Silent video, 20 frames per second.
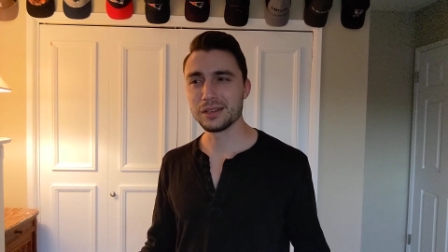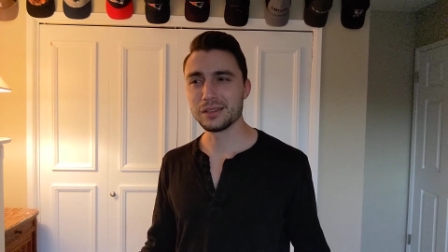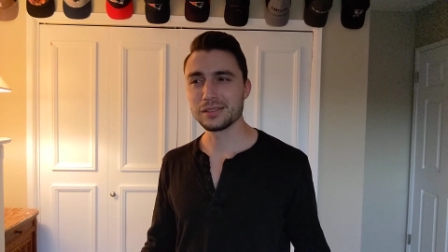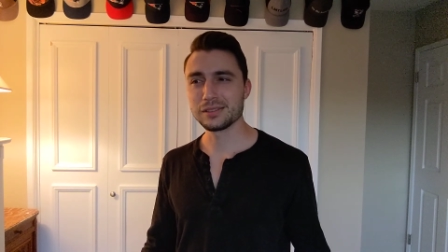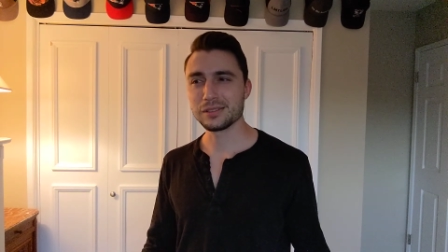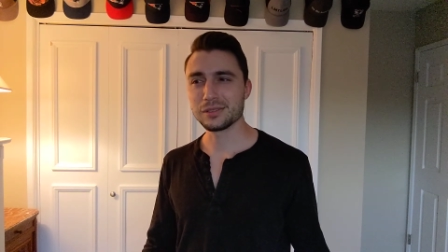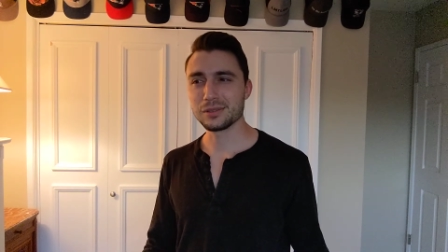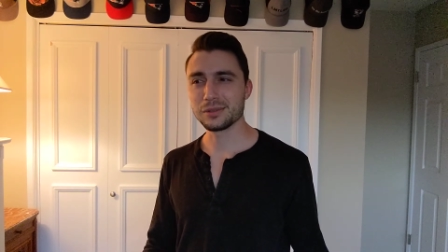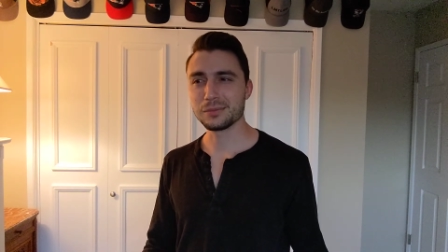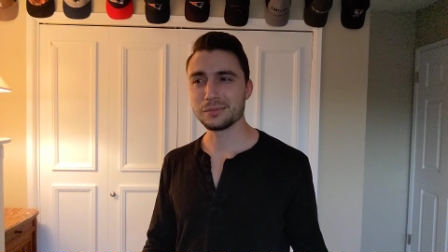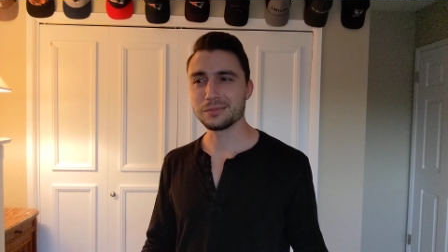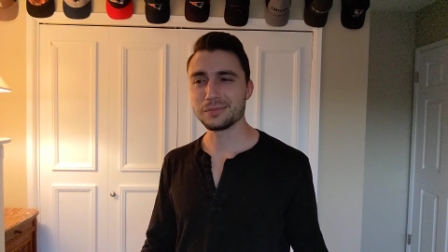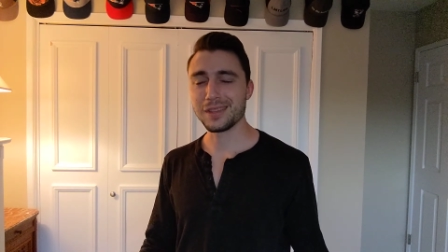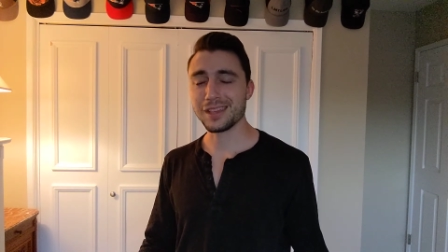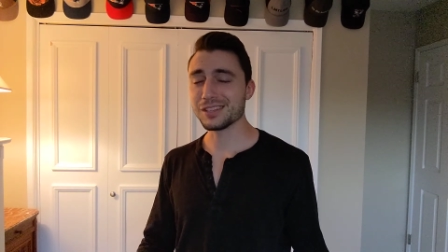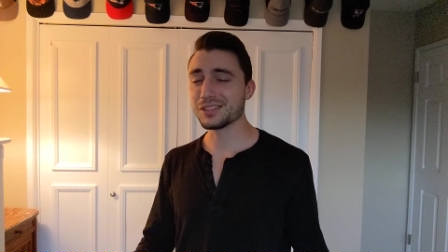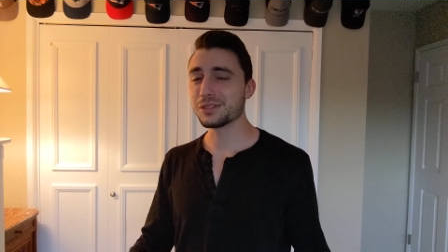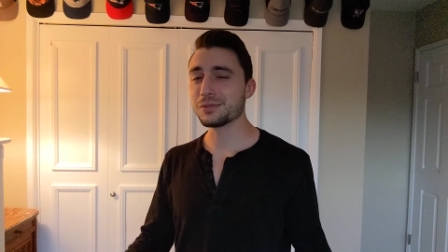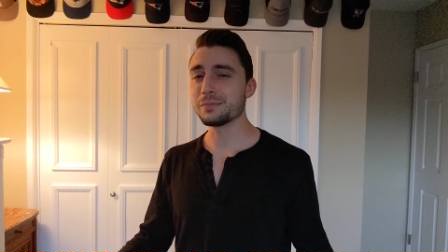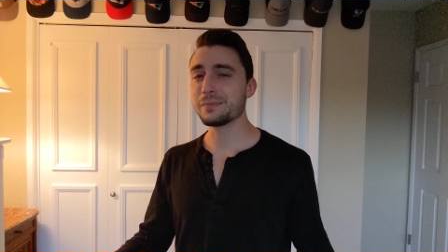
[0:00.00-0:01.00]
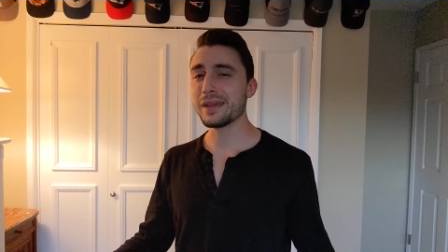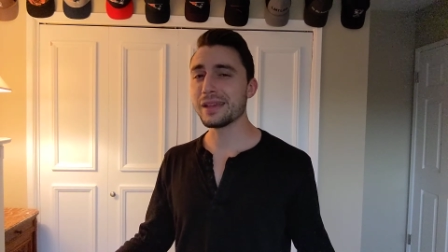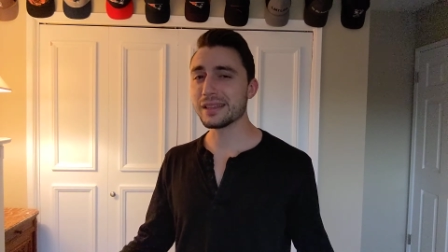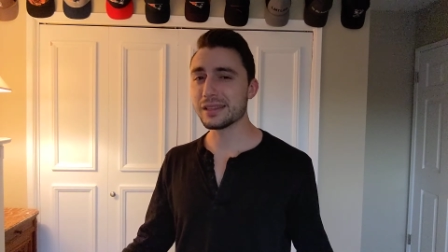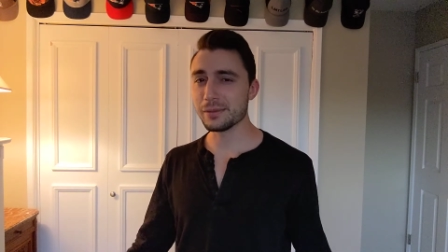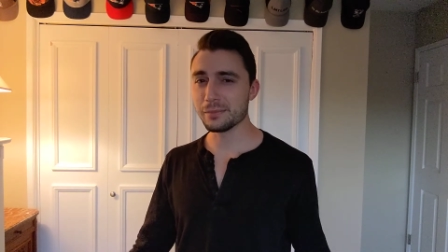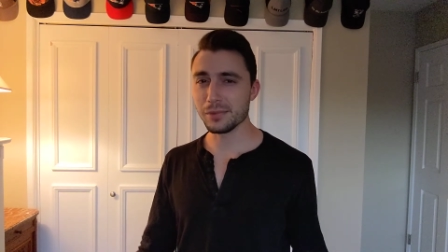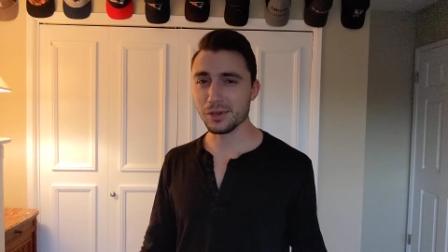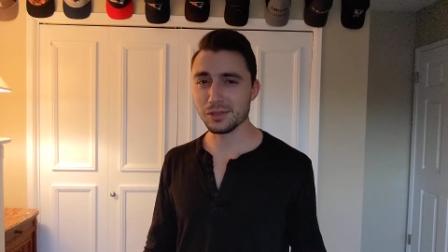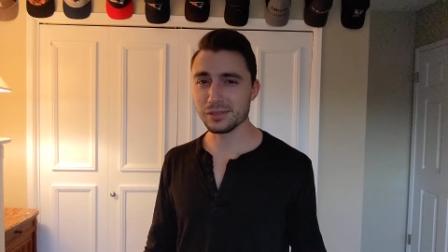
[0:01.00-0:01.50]
So I should make
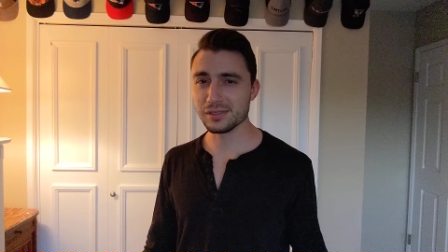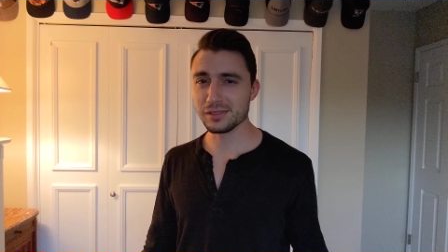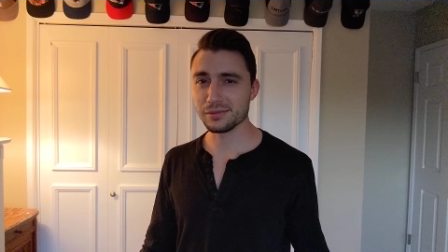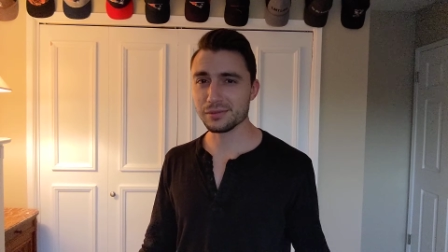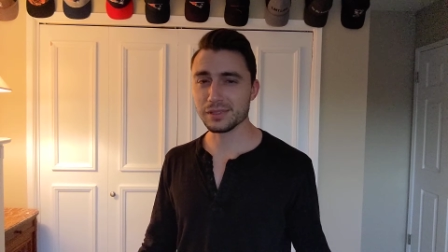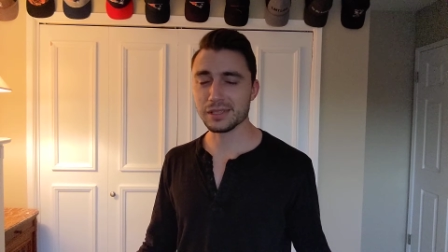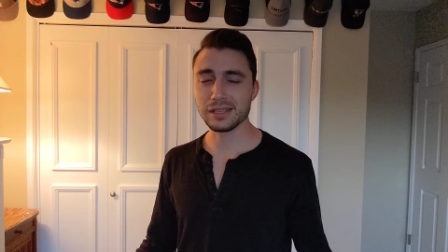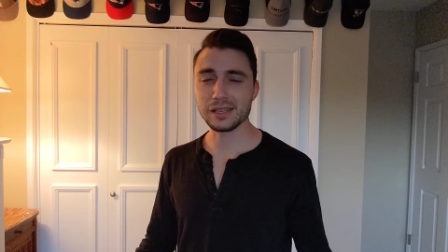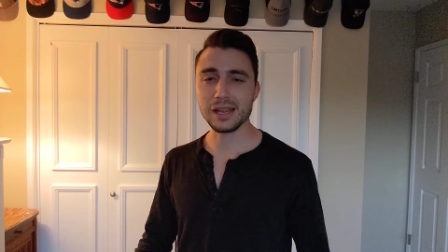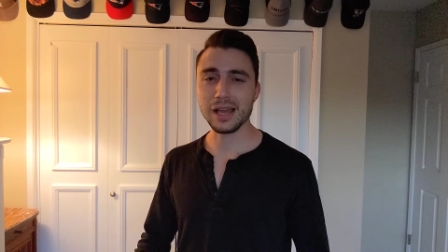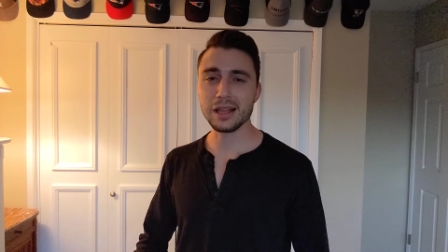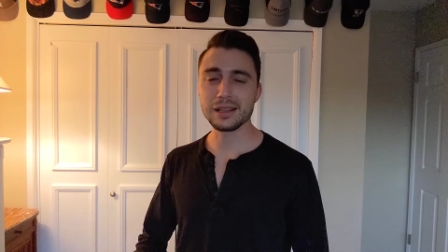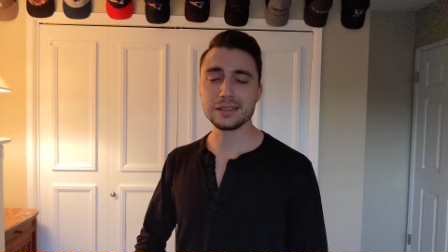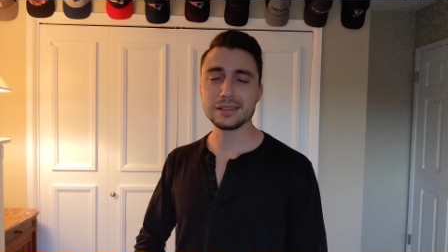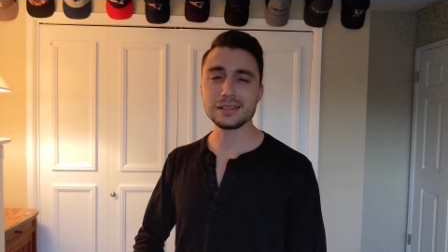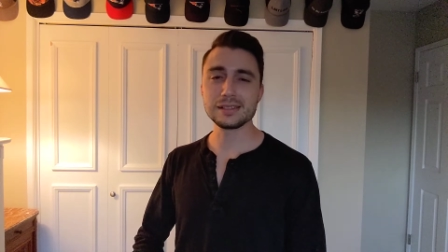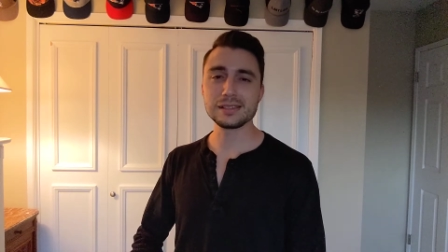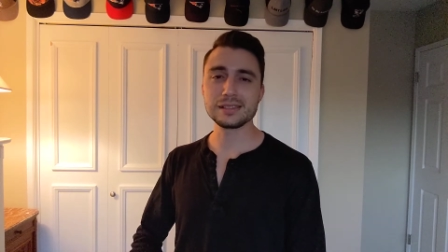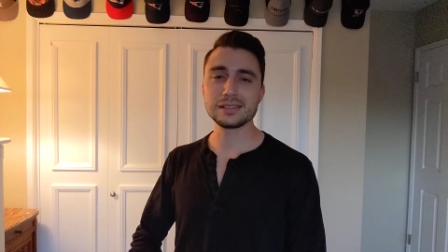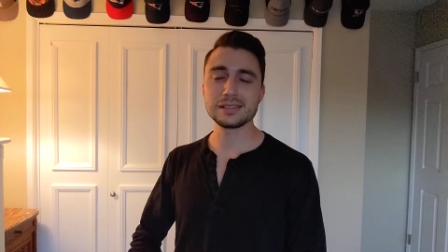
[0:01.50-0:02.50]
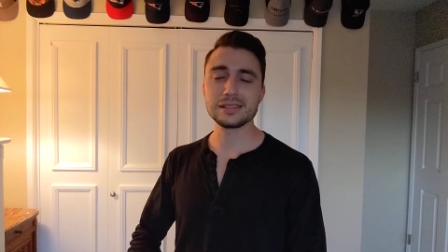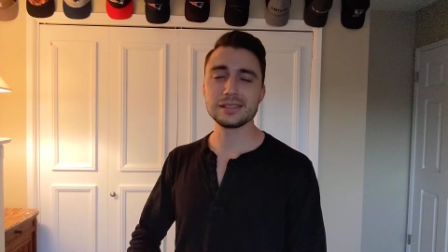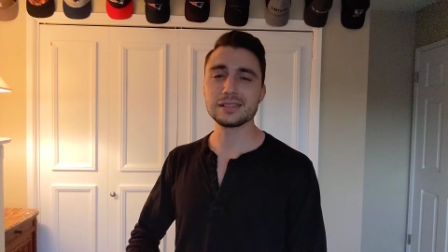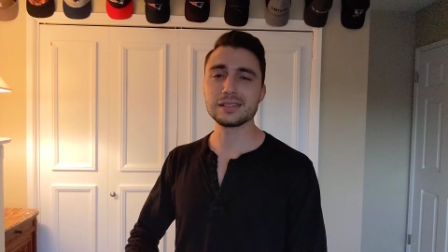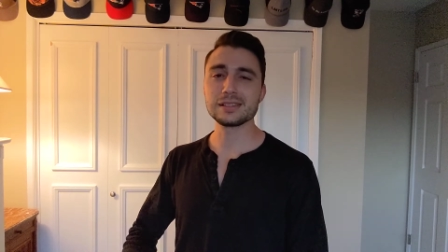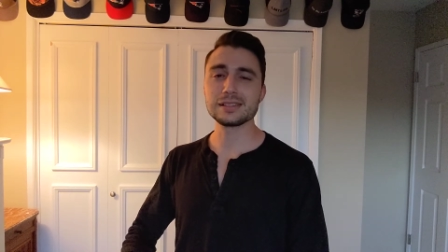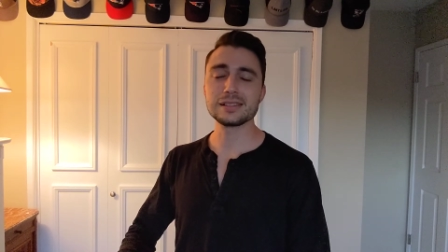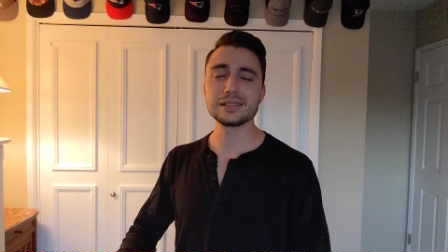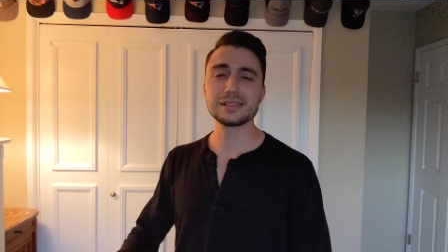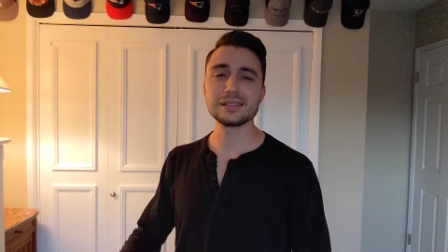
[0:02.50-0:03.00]
the most of it and not listen to
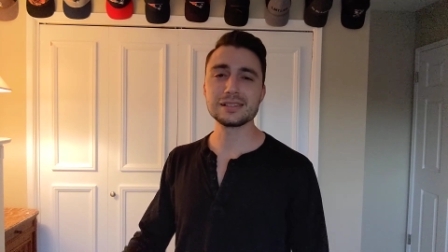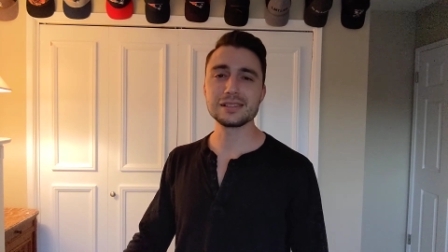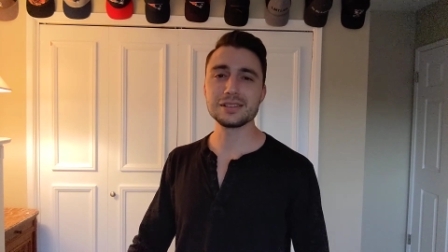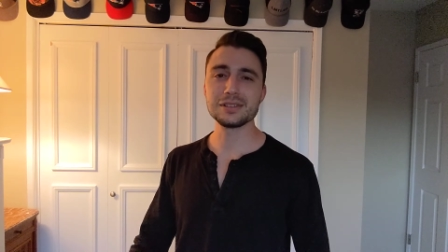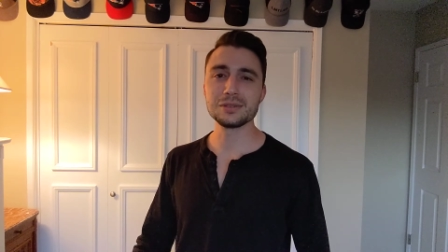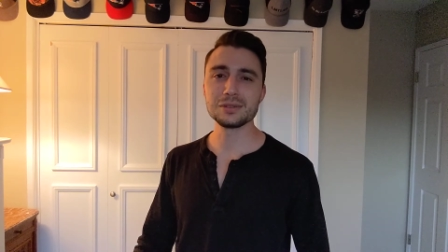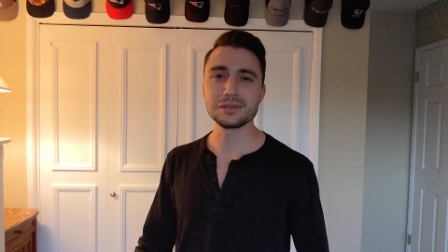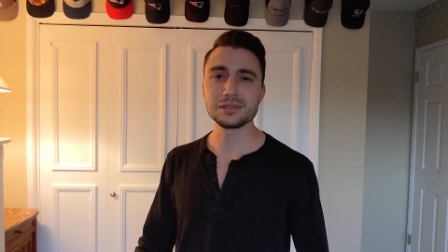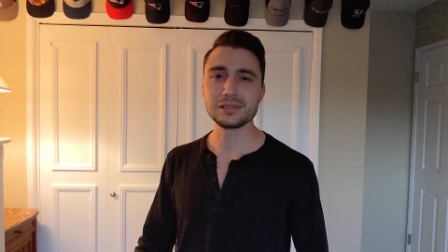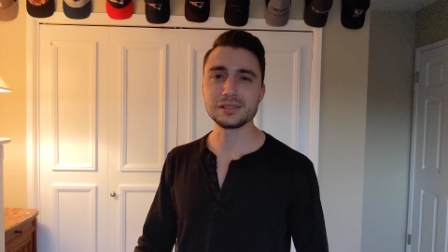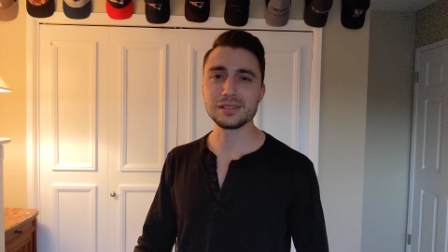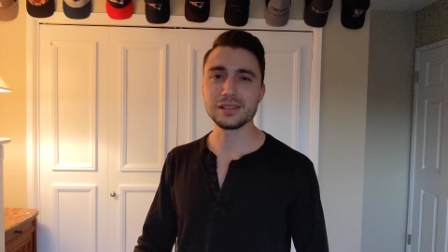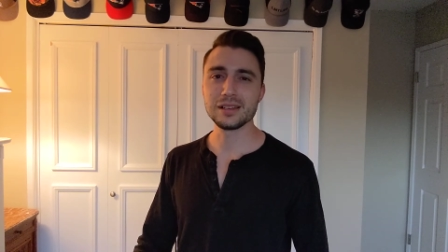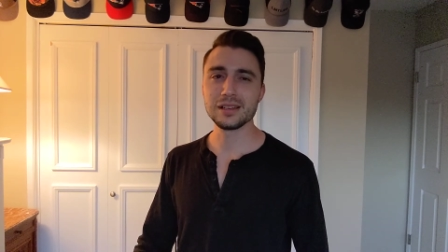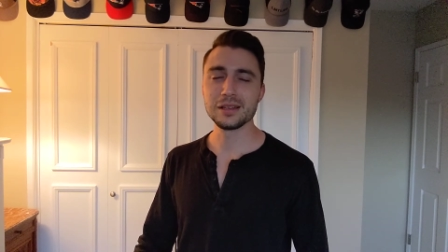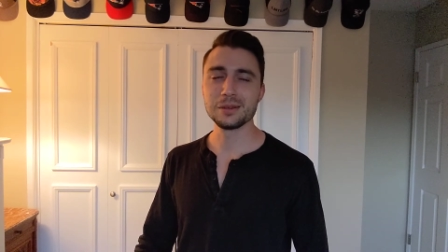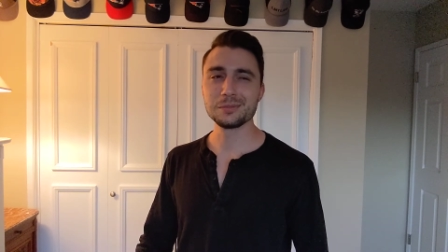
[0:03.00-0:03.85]
this excuse.